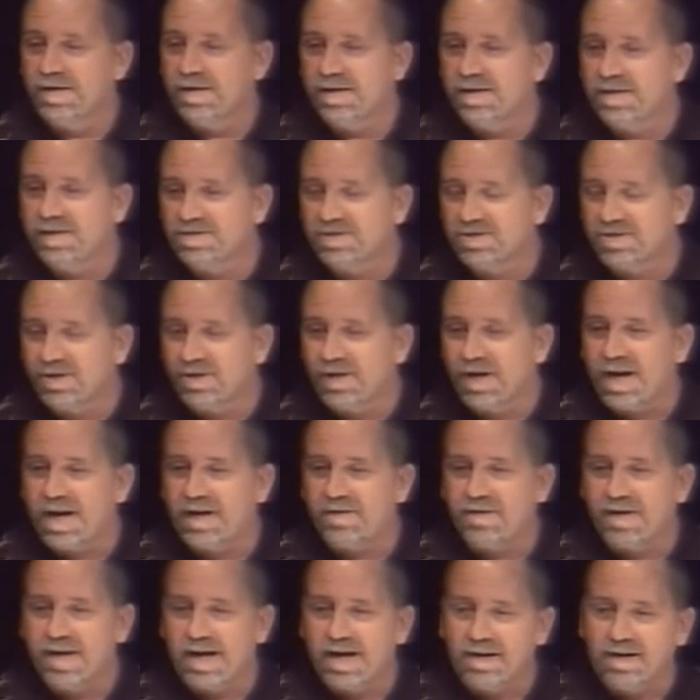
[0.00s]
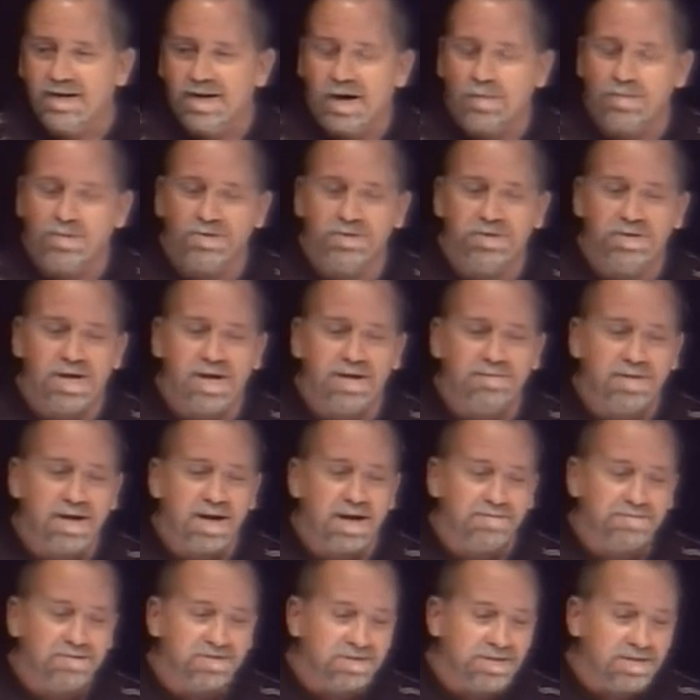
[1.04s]
And, and so I've had an opportunity. I've,
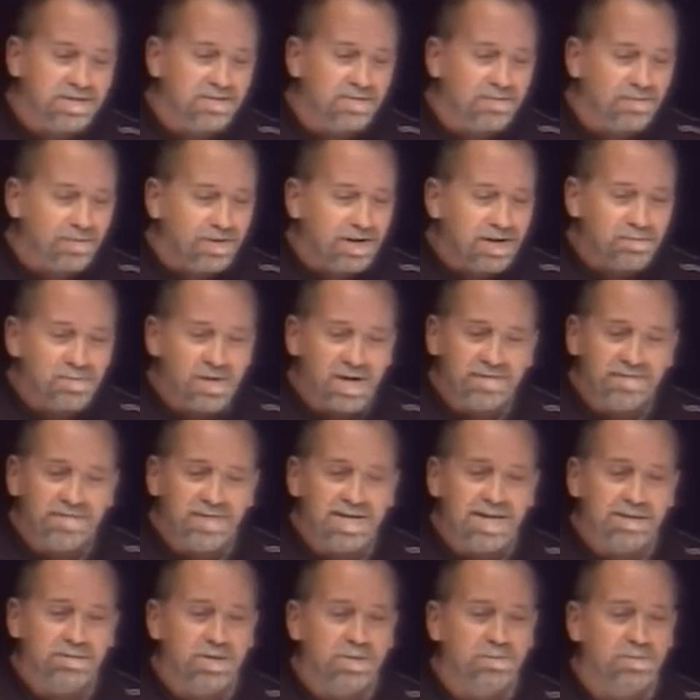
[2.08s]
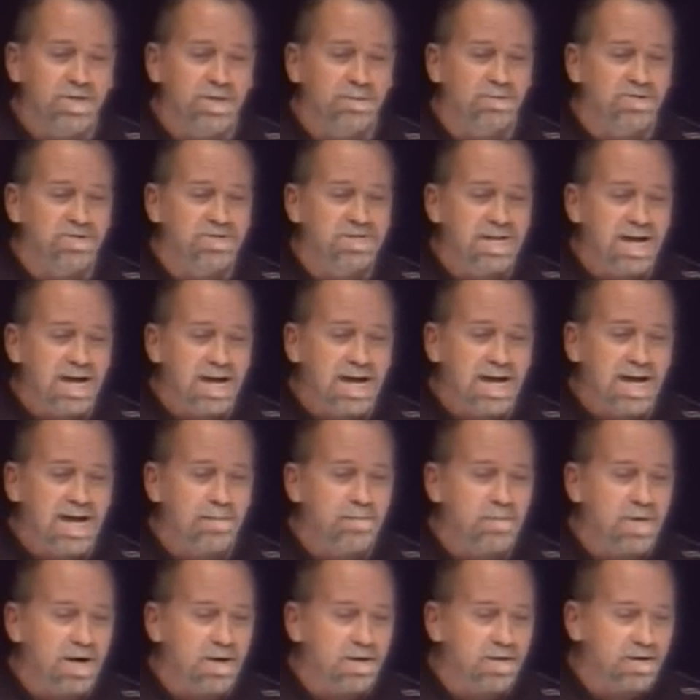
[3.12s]
I've, seen three of my family members
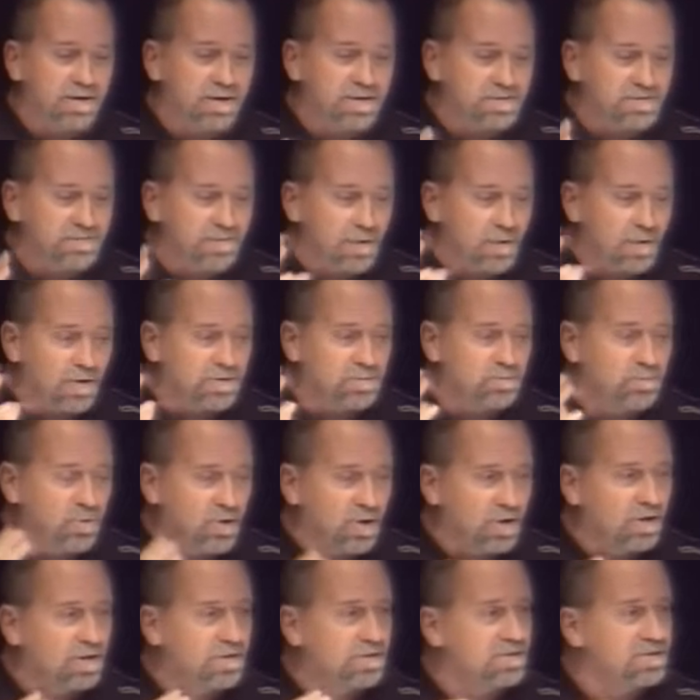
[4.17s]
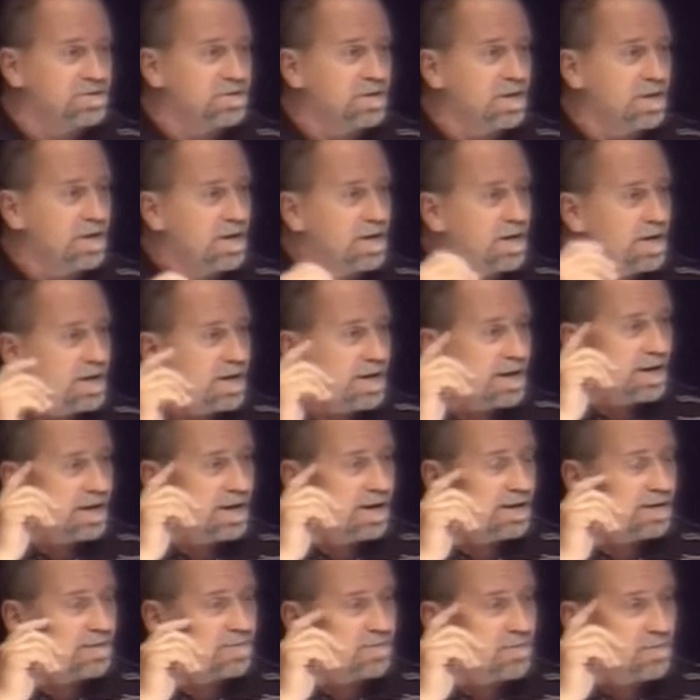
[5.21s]
die, my, as far as brothers,
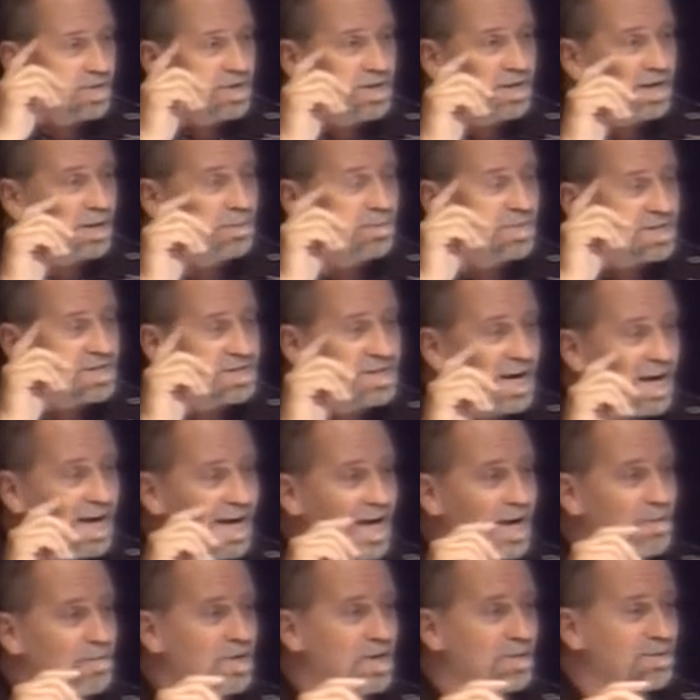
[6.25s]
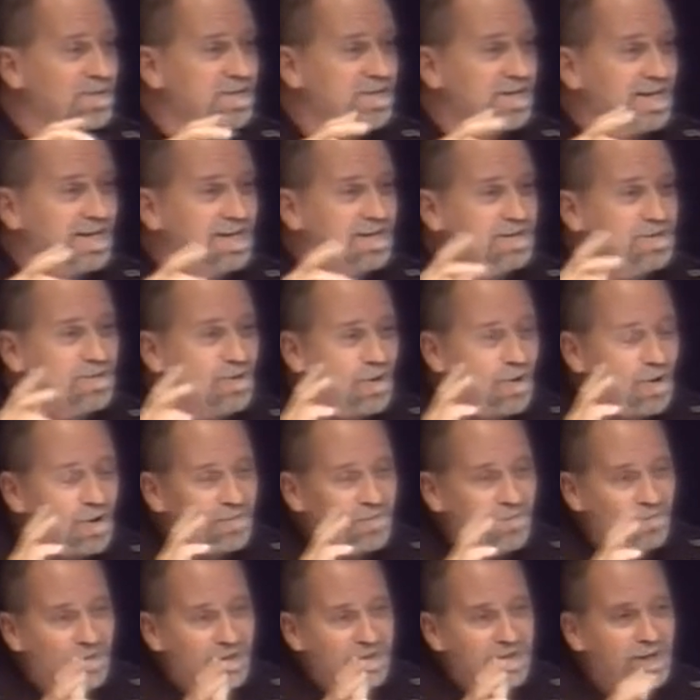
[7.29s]
and three of them has died. But I'm gonna tell you,
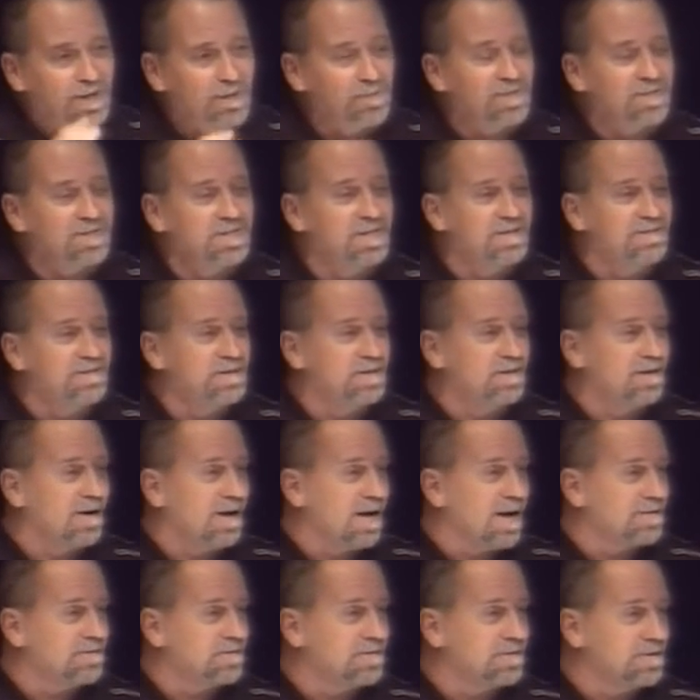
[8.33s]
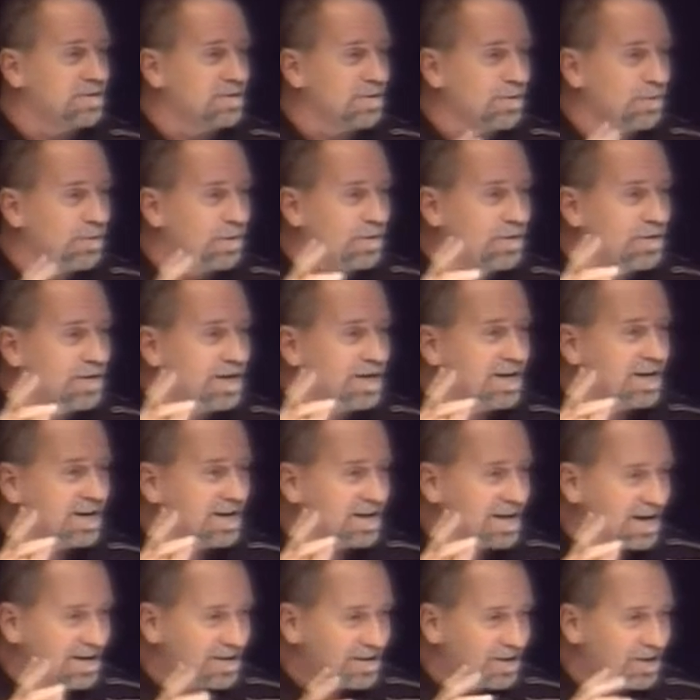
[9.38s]
all three of them have given their life to the Lord,
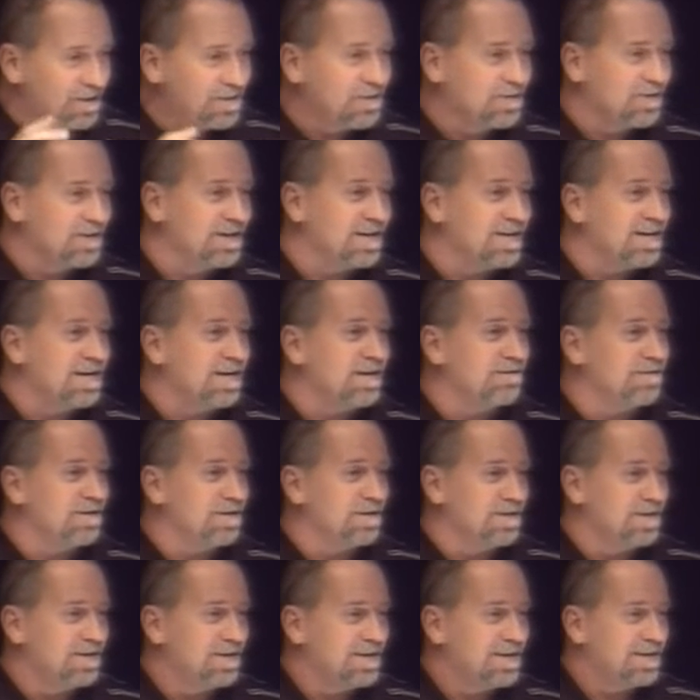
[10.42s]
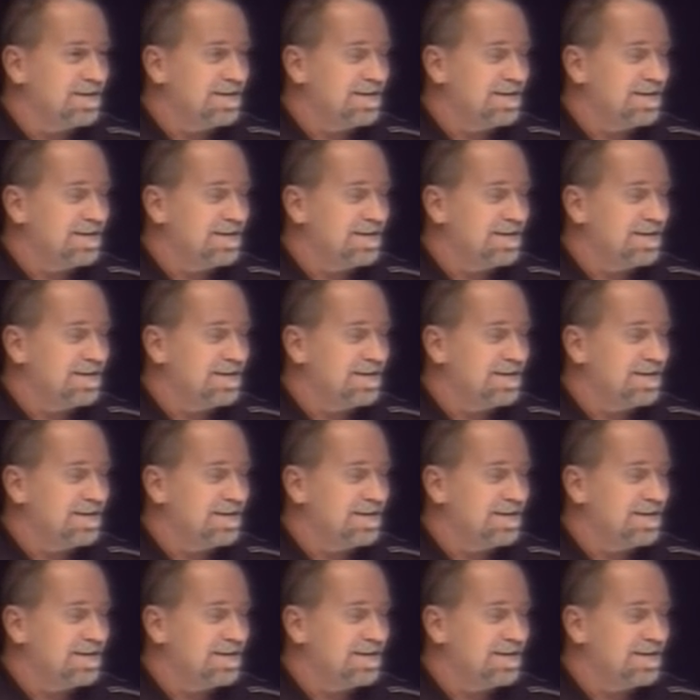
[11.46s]
and I know they're in heaven.